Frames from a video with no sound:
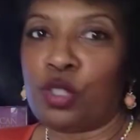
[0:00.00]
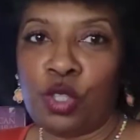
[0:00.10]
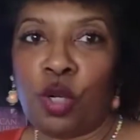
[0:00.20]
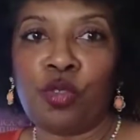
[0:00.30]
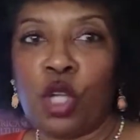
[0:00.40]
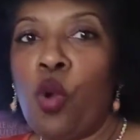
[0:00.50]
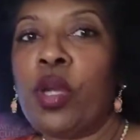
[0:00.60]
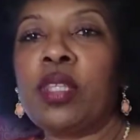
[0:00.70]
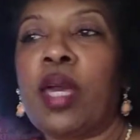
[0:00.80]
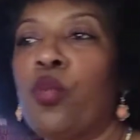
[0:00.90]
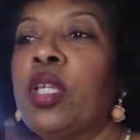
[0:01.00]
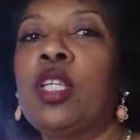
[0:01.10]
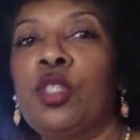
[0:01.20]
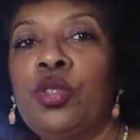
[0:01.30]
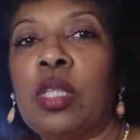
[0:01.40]
Knowing that we
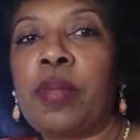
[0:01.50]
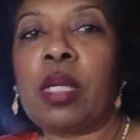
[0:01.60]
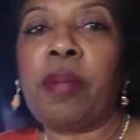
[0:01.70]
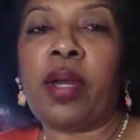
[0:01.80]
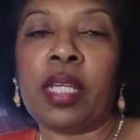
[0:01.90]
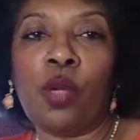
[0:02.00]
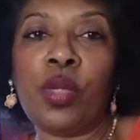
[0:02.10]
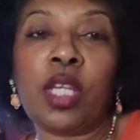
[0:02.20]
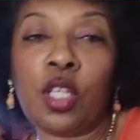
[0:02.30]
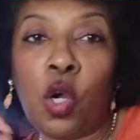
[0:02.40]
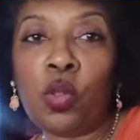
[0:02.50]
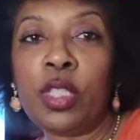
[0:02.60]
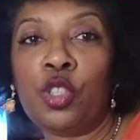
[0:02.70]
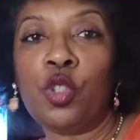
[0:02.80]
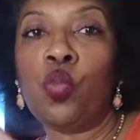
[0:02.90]
can do something about it, and we can
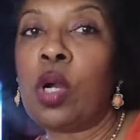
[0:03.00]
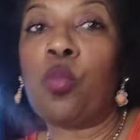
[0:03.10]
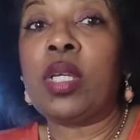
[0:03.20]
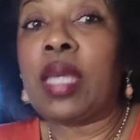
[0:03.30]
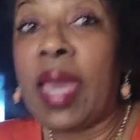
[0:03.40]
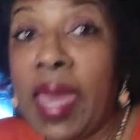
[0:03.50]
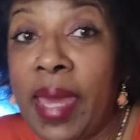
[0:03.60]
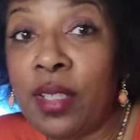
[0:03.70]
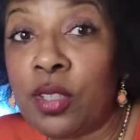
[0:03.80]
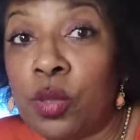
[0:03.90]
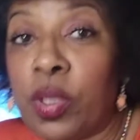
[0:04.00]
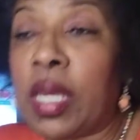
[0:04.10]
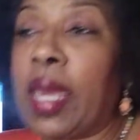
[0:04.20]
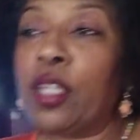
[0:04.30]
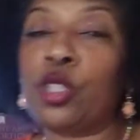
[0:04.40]
only do what we can do. We
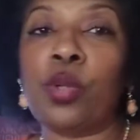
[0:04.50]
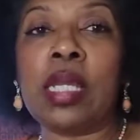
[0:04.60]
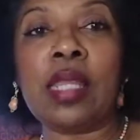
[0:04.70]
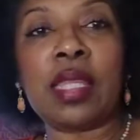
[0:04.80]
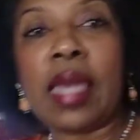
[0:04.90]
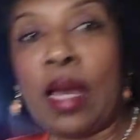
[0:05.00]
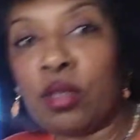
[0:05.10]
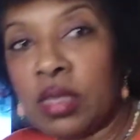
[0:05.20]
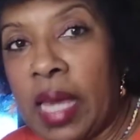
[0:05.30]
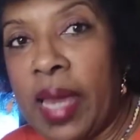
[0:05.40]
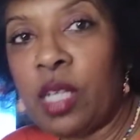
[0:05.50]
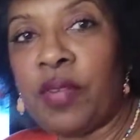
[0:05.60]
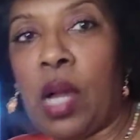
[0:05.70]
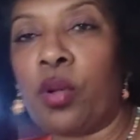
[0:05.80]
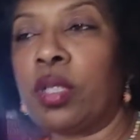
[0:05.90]
can't do anything outside
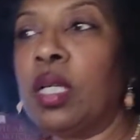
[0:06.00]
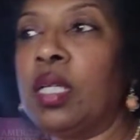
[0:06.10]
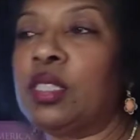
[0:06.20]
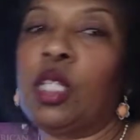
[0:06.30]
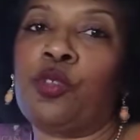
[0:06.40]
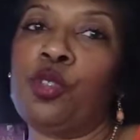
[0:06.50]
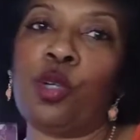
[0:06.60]
of ourselves.